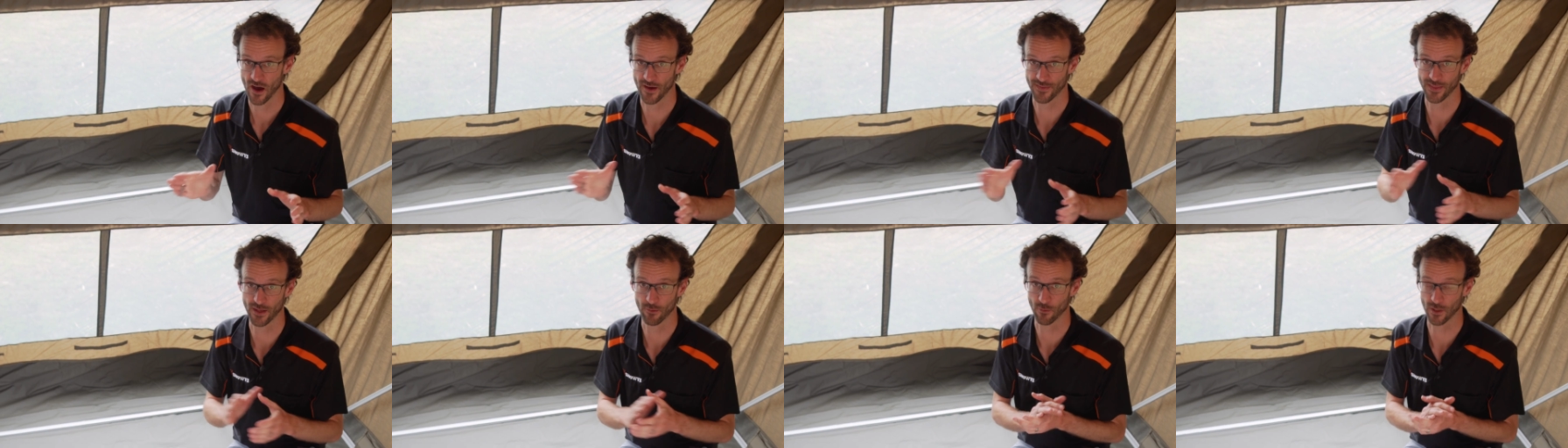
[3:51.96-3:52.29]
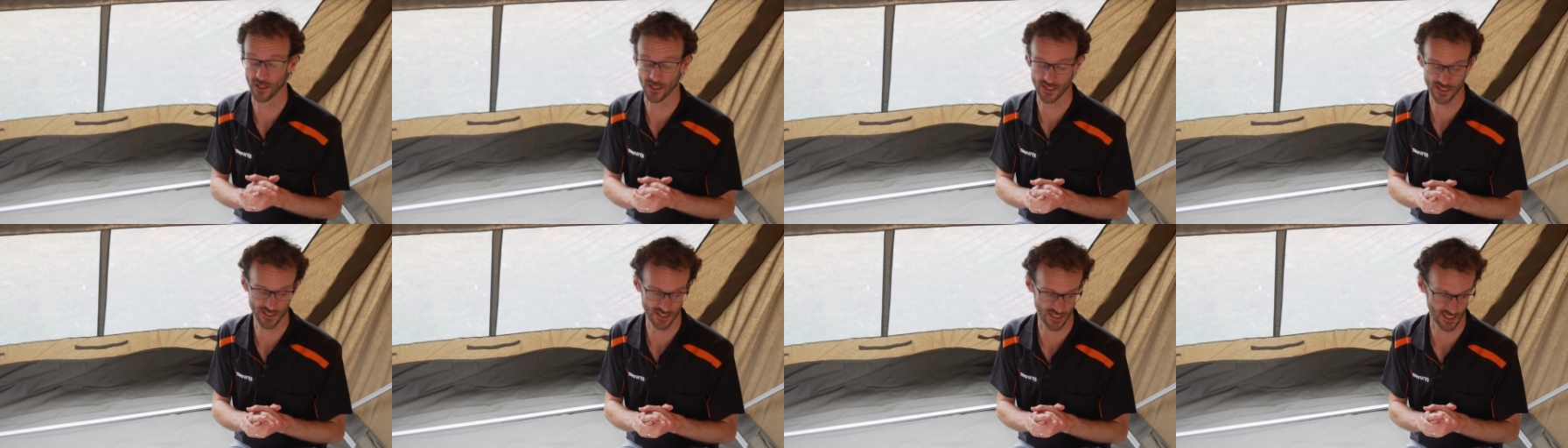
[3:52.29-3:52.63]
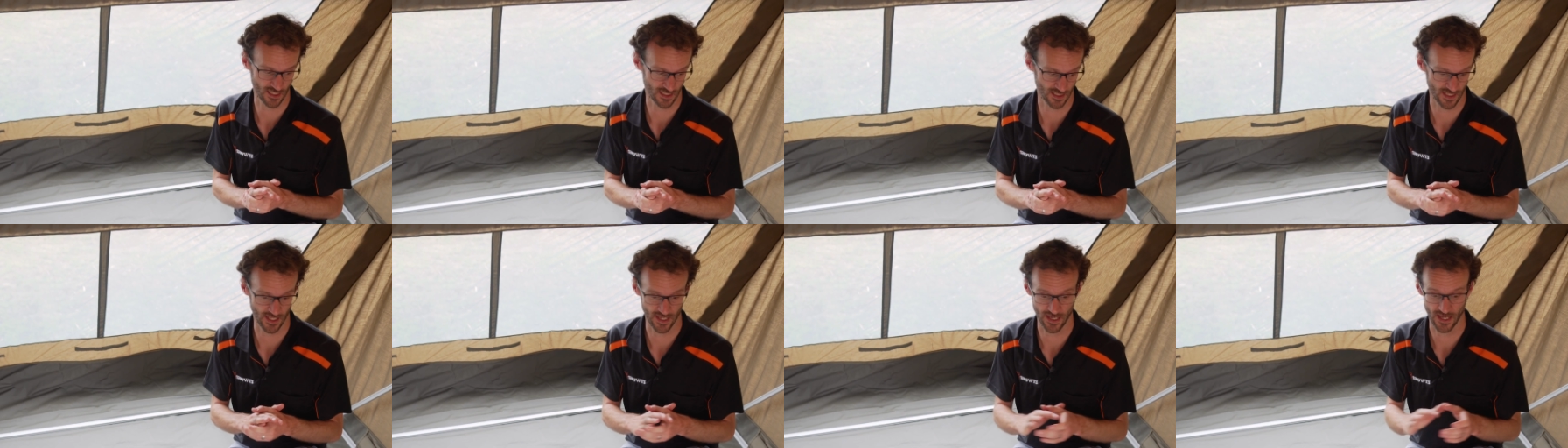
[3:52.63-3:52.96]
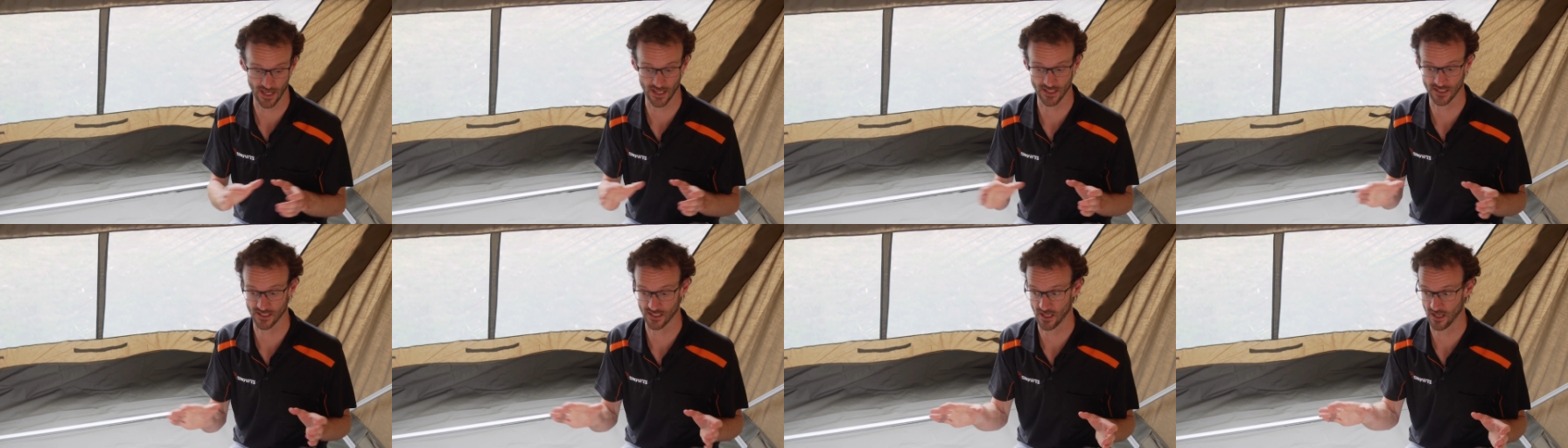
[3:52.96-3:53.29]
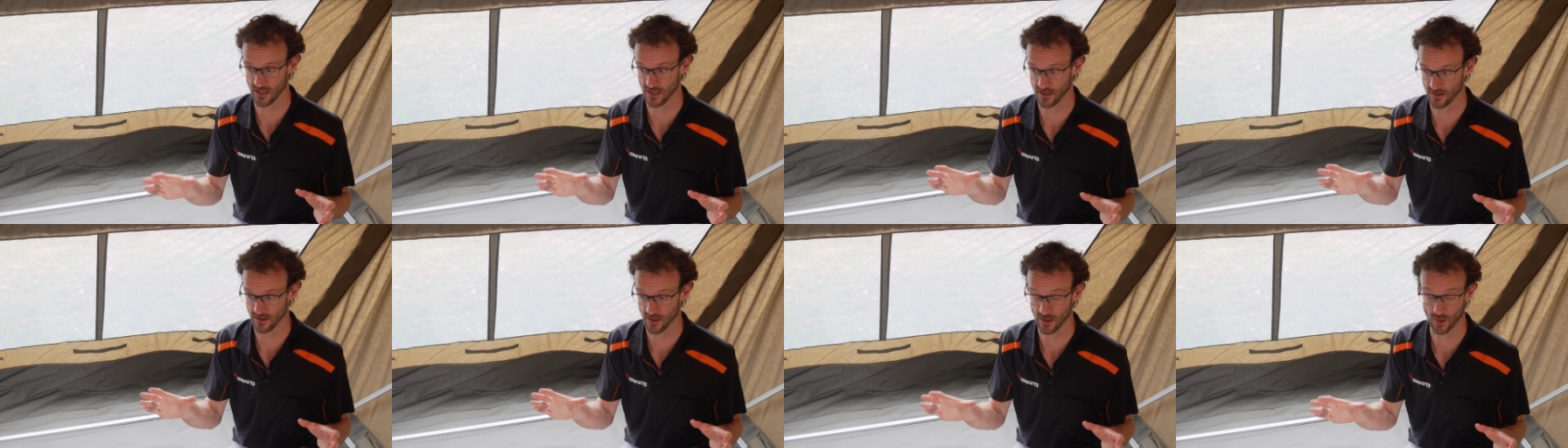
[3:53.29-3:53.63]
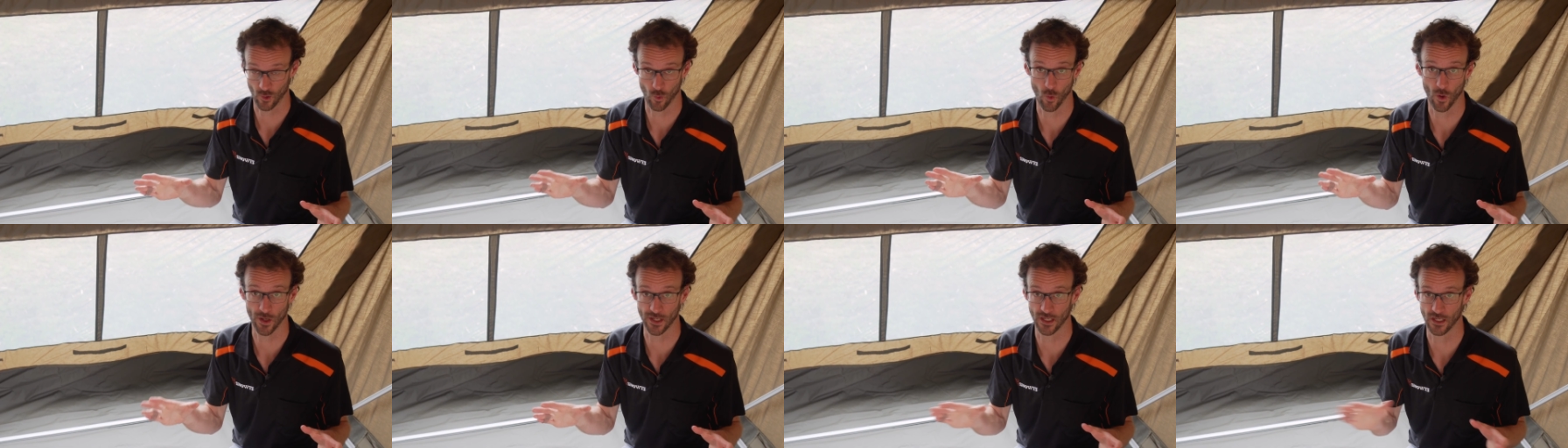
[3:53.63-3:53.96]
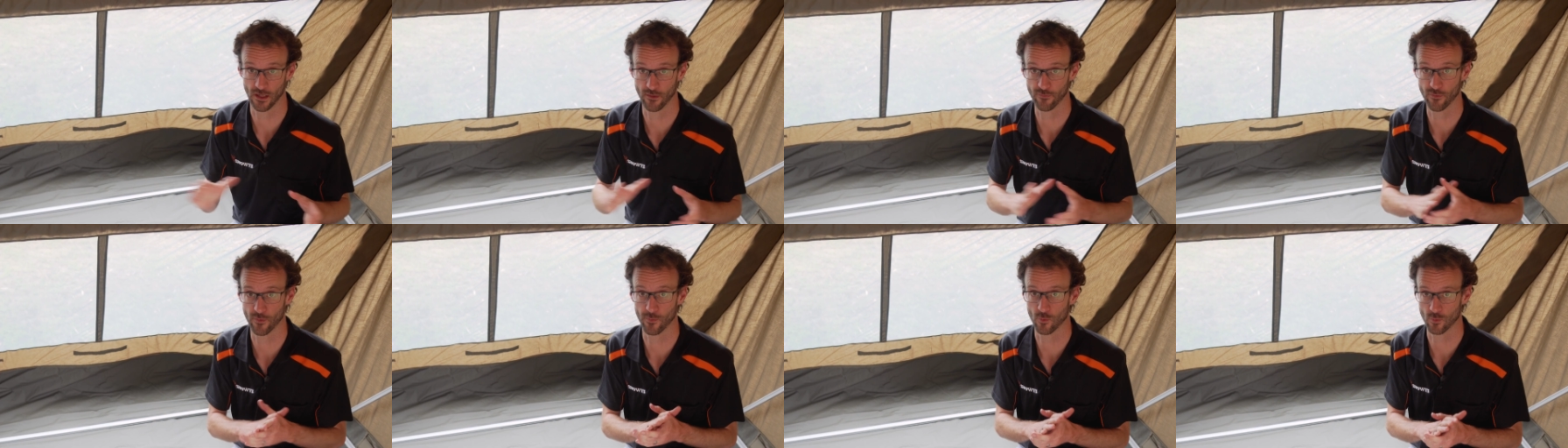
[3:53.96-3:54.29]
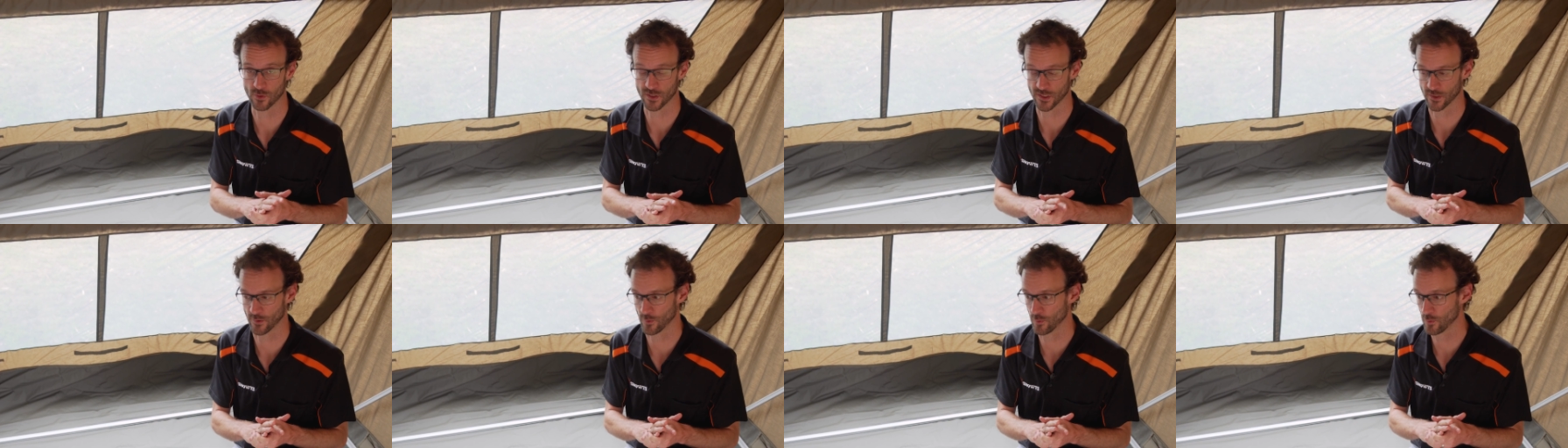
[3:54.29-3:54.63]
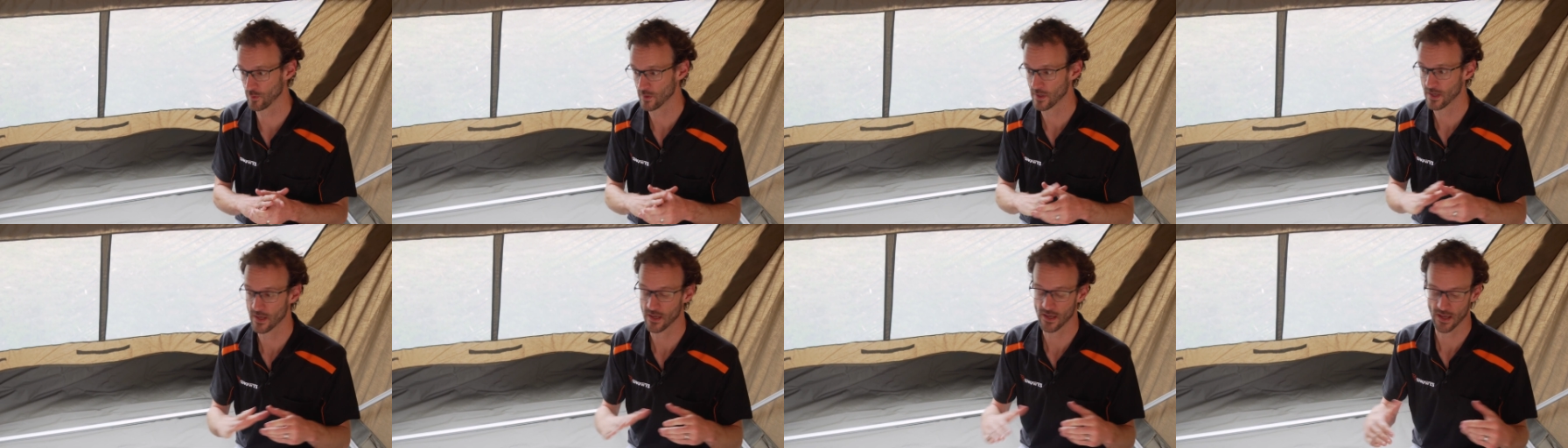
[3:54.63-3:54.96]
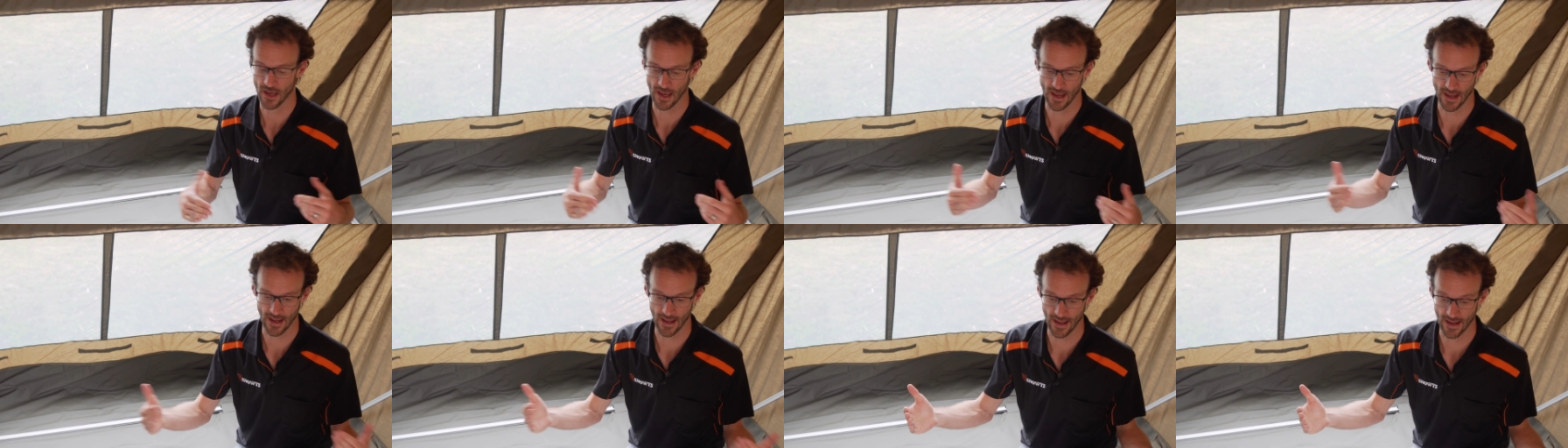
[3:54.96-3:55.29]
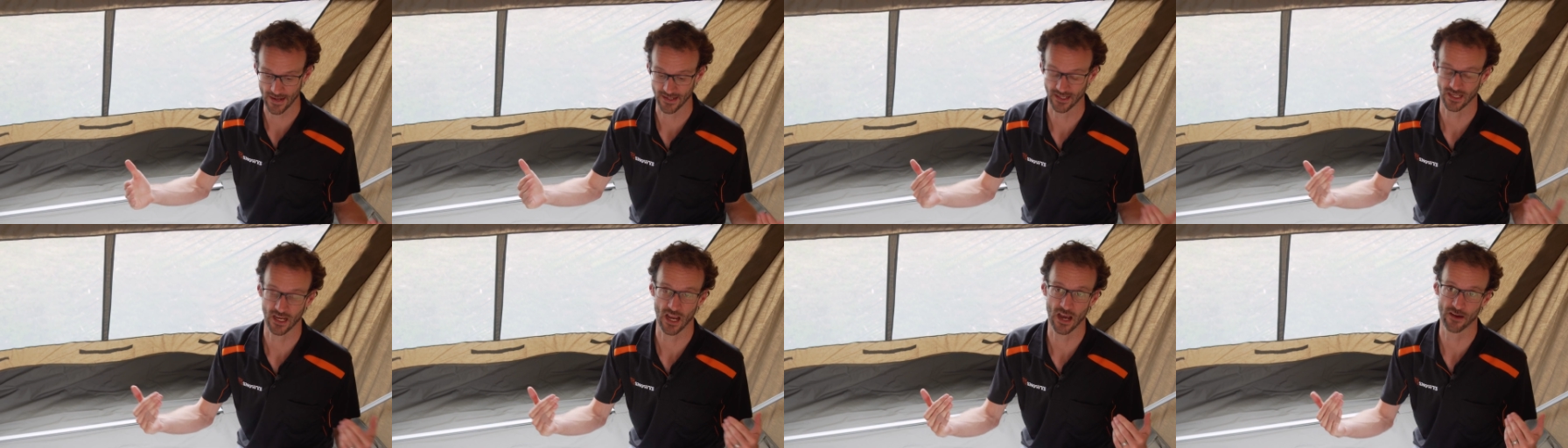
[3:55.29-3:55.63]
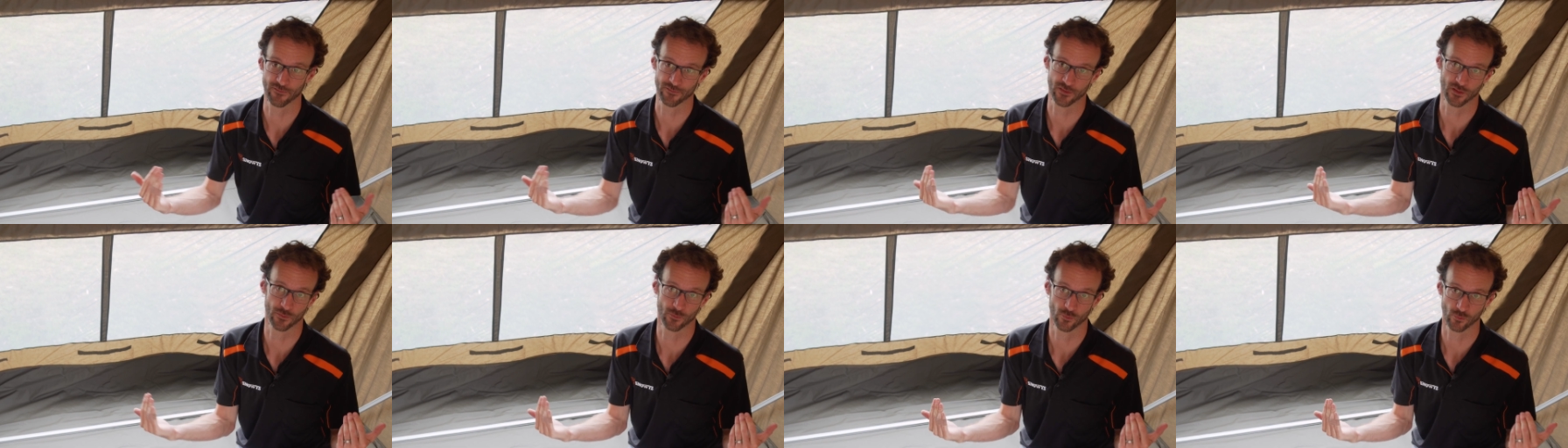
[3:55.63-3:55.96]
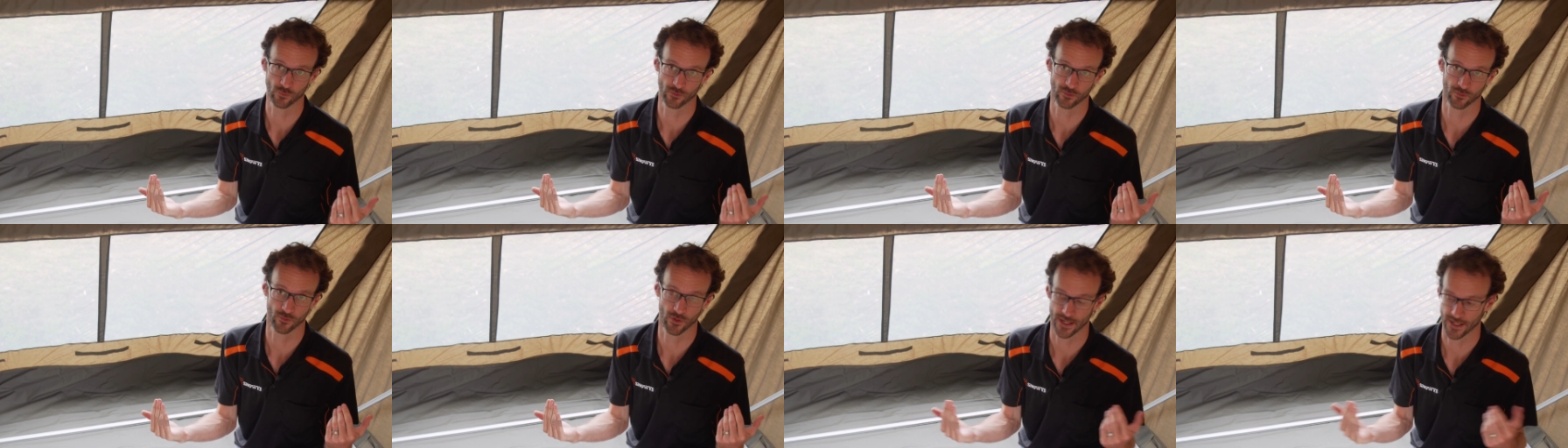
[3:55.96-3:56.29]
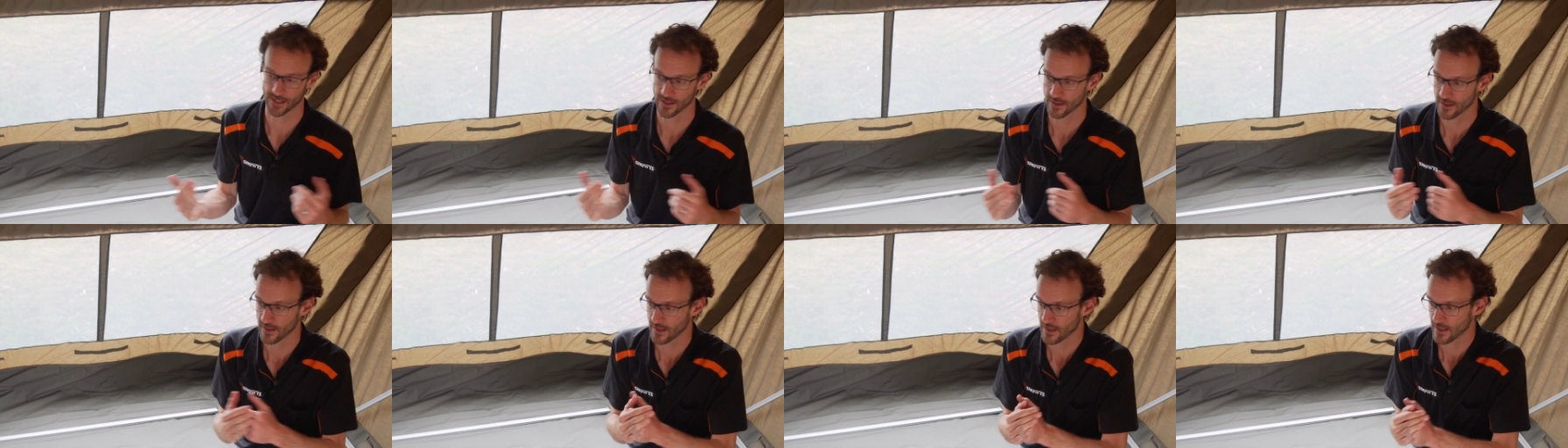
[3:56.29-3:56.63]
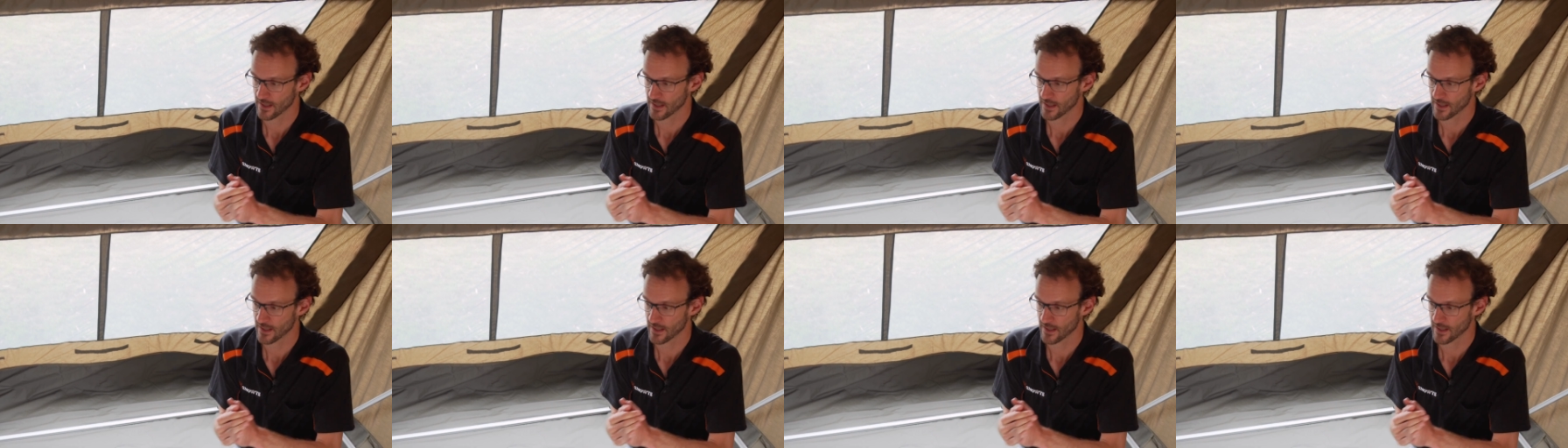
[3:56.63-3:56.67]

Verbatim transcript: I think realistically, it's a, uh, a quite a livable two uh, and a comfortable three.